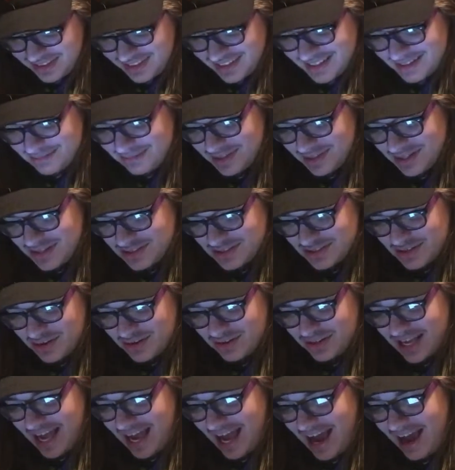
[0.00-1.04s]
He was
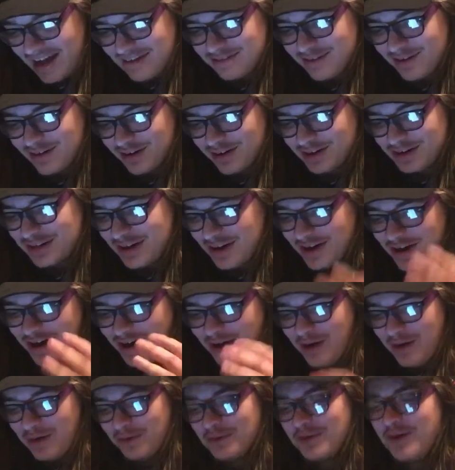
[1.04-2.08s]
only half hard.
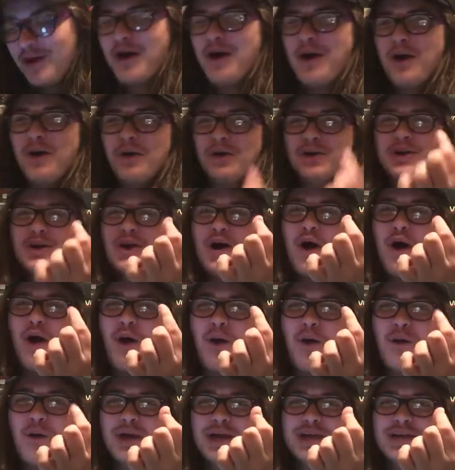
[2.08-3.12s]
Oh
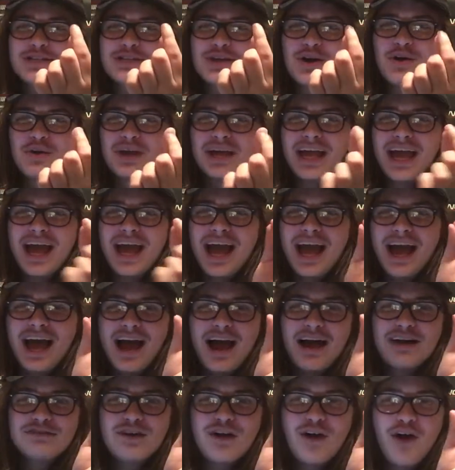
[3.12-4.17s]
no, he's only
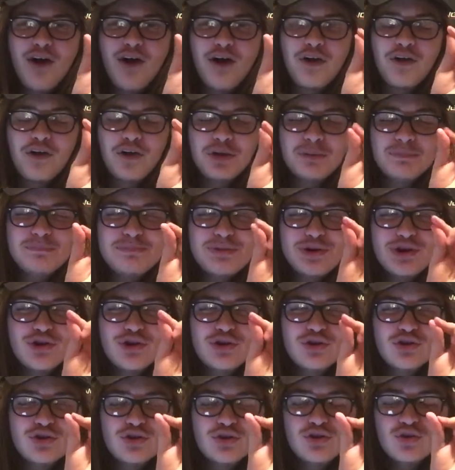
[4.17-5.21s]
half hard.
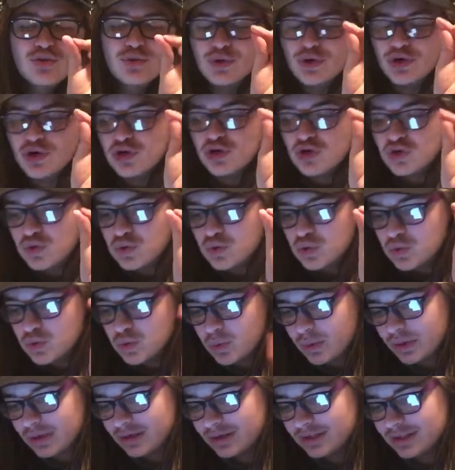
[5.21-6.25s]

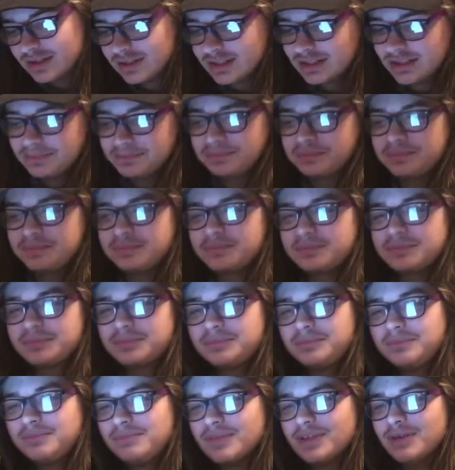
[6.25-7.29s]
Boo-hoo.
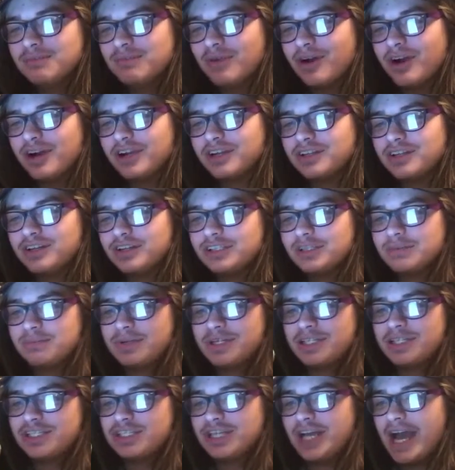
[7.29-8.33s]
Mark looked up
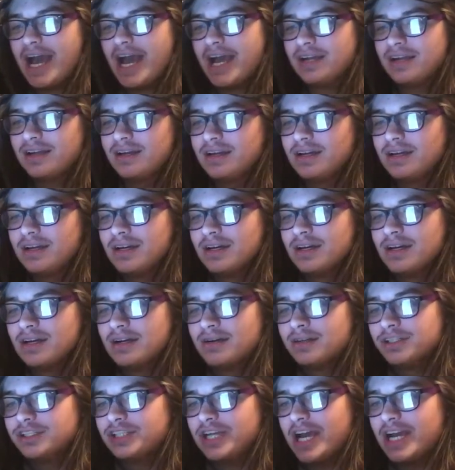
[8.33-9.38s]
at Jack.
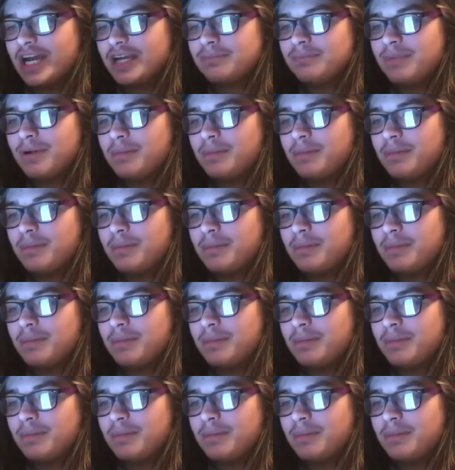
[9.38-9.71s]
Jack mimicked